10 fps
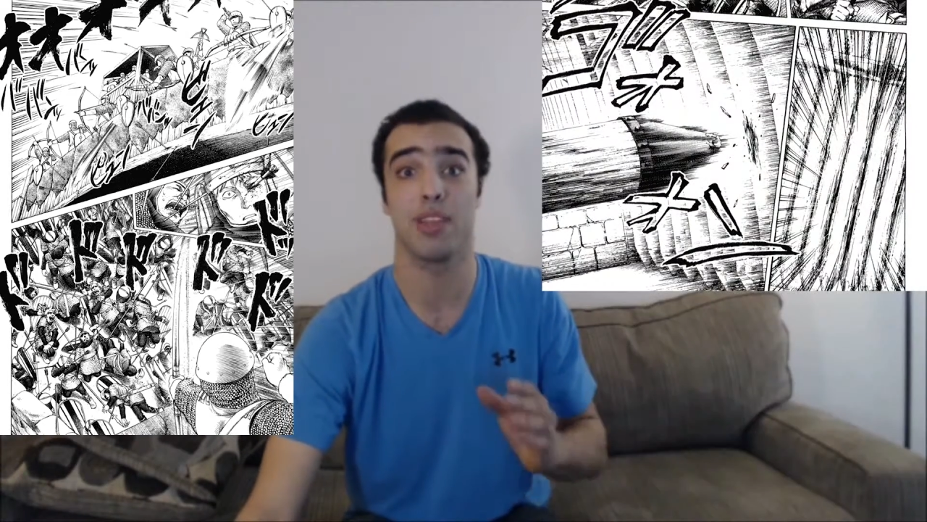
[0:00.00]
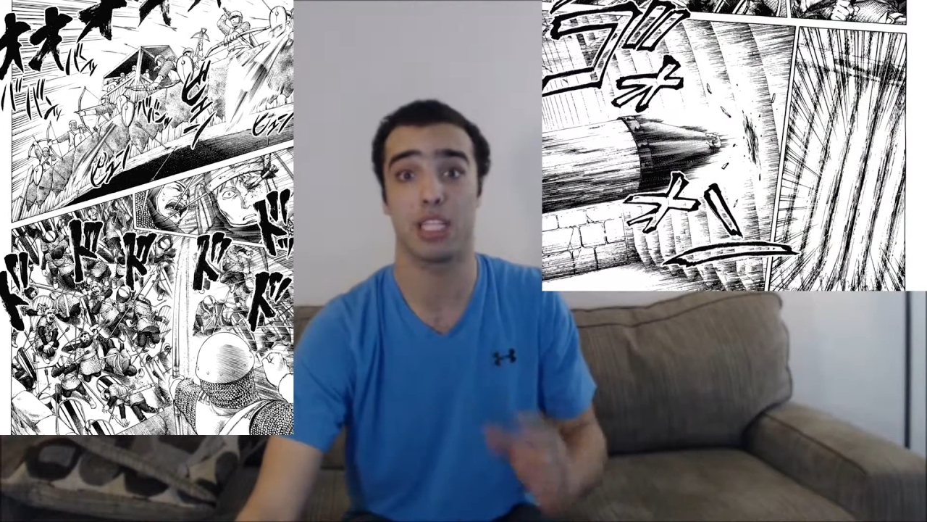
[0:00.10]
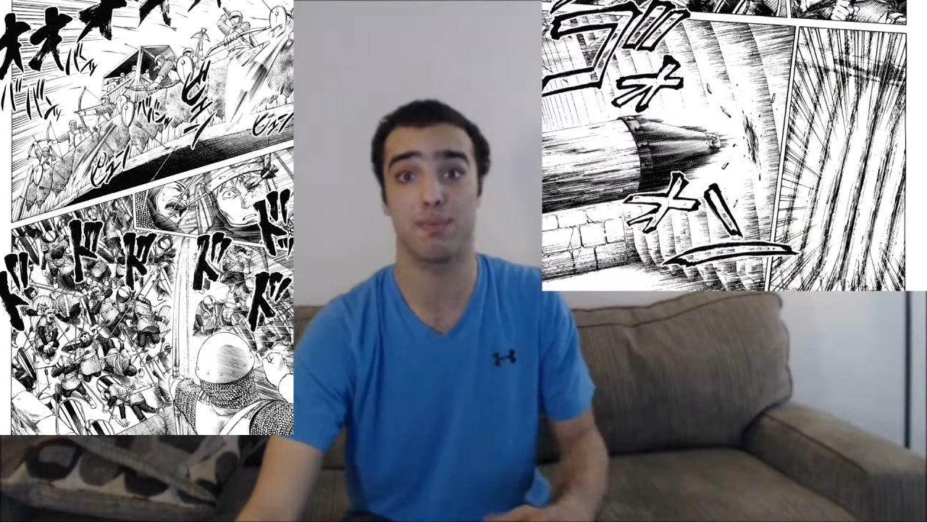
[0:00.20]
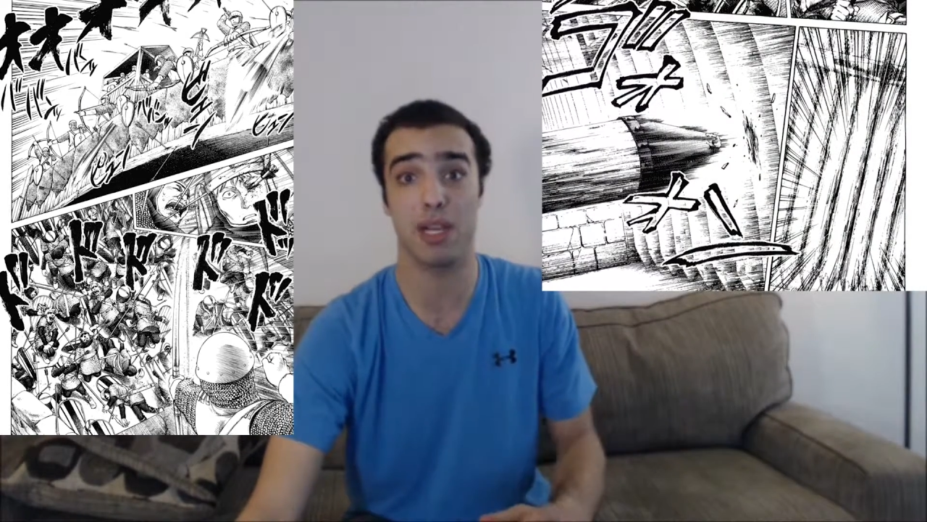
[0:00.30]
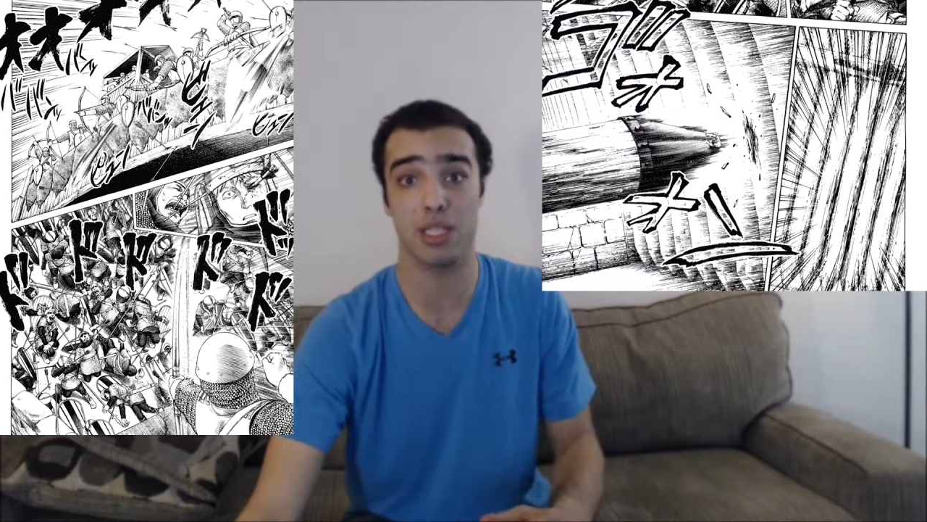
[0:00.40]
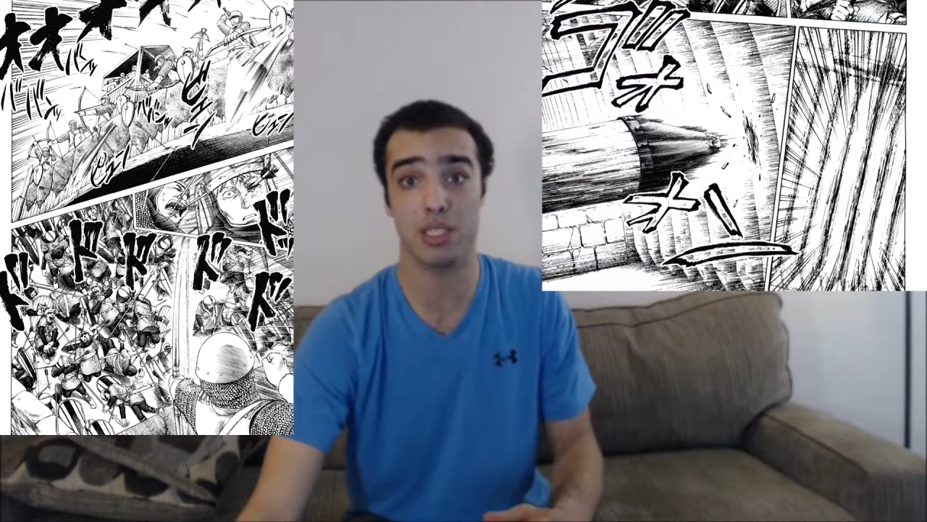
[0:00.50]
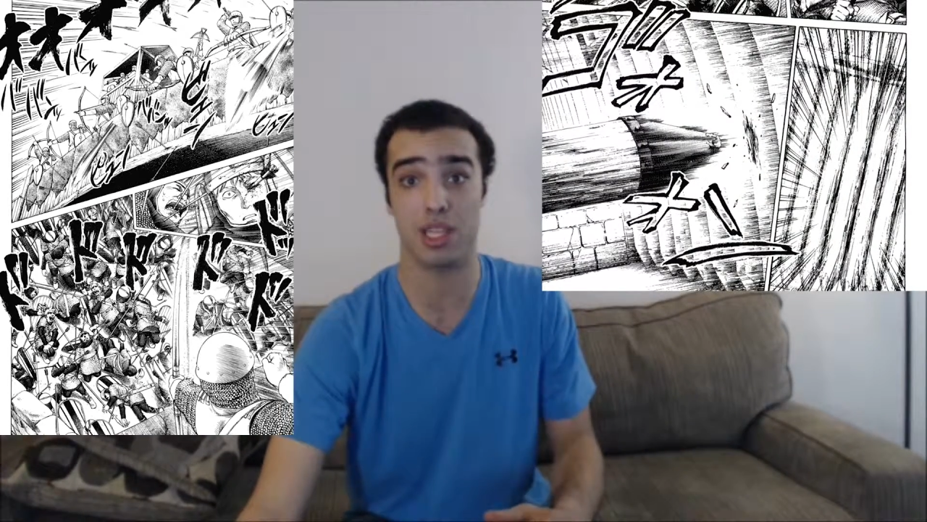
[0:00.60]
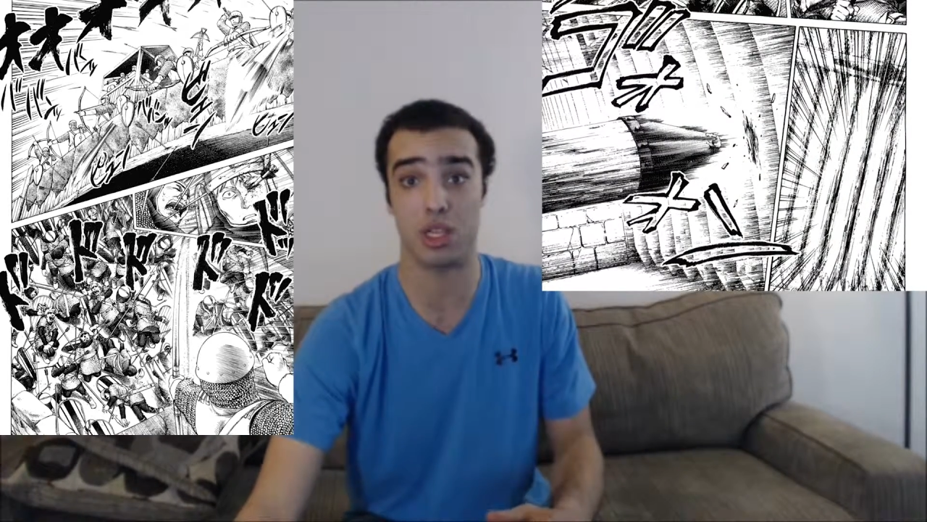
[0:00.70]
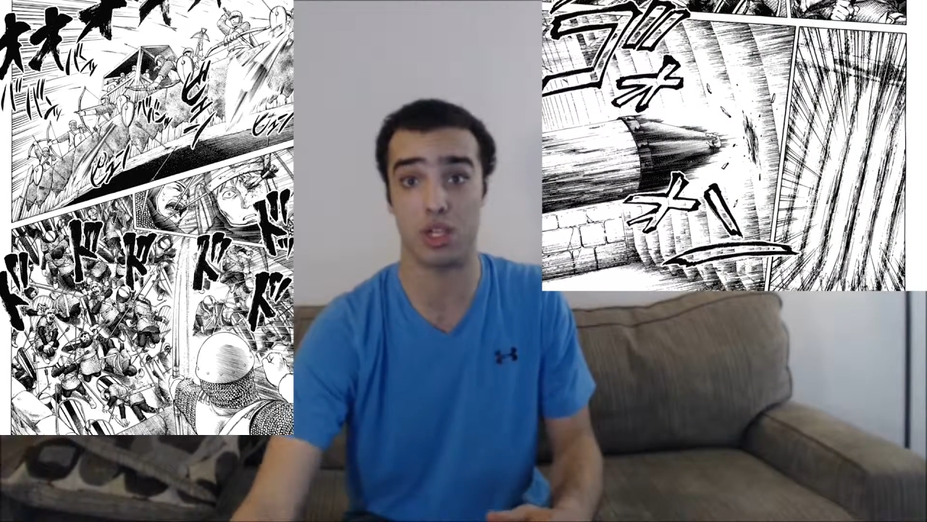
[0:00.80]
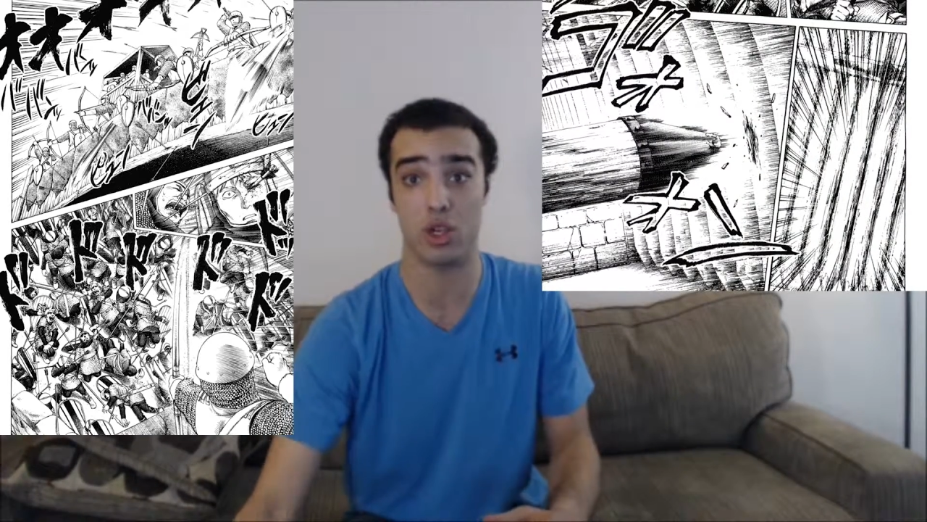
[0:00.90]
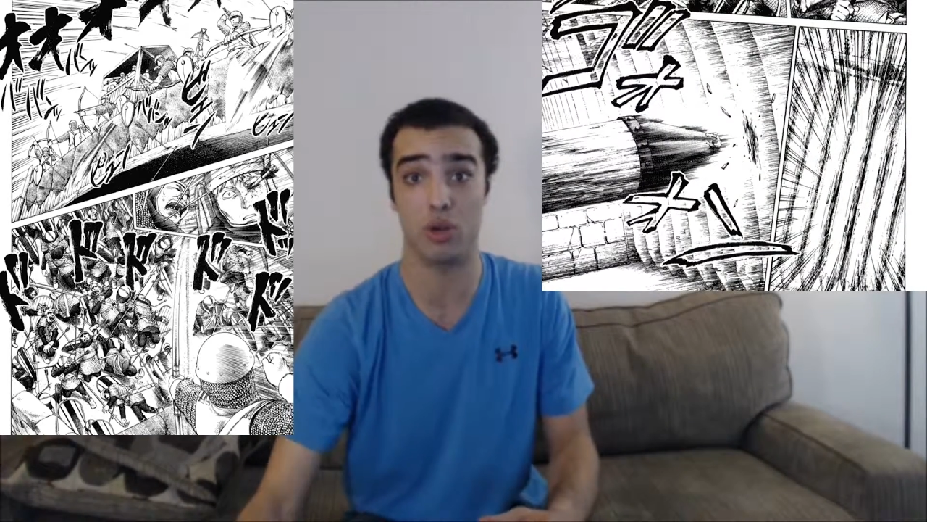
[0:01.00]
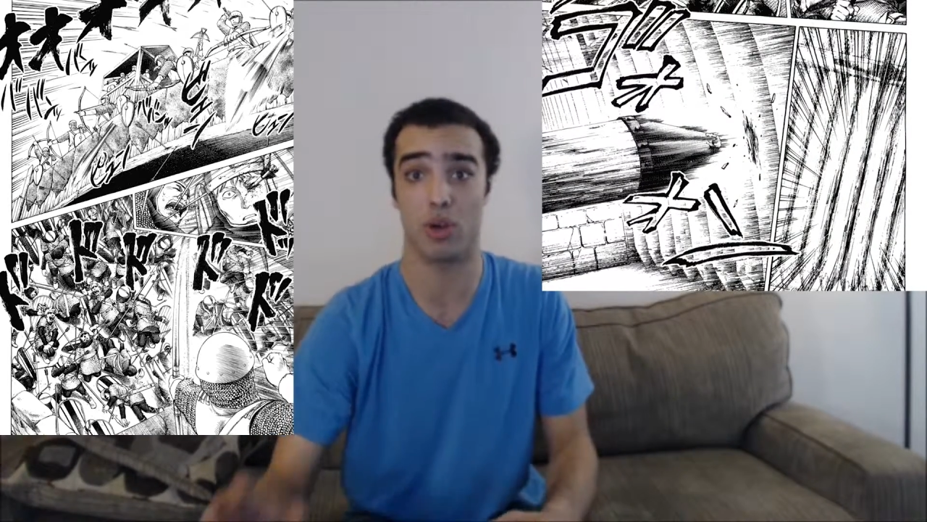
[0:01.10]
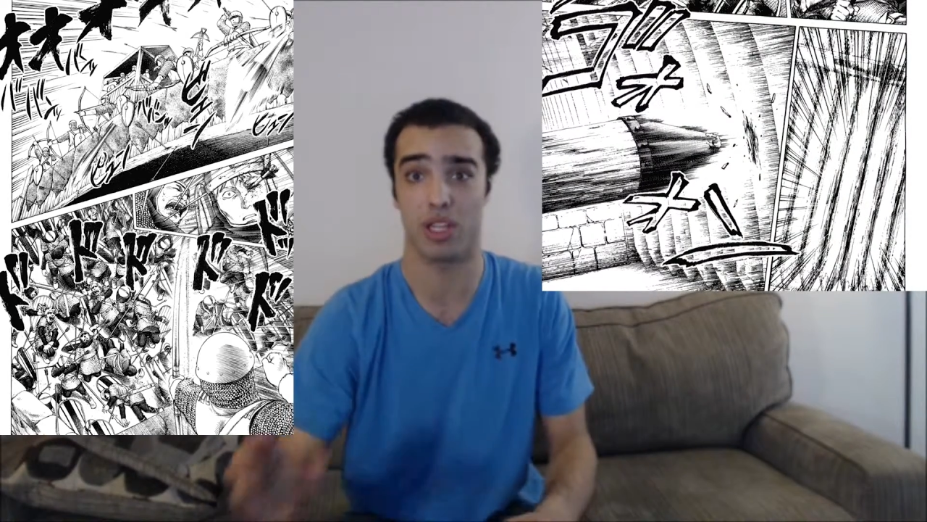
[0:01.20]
especially the good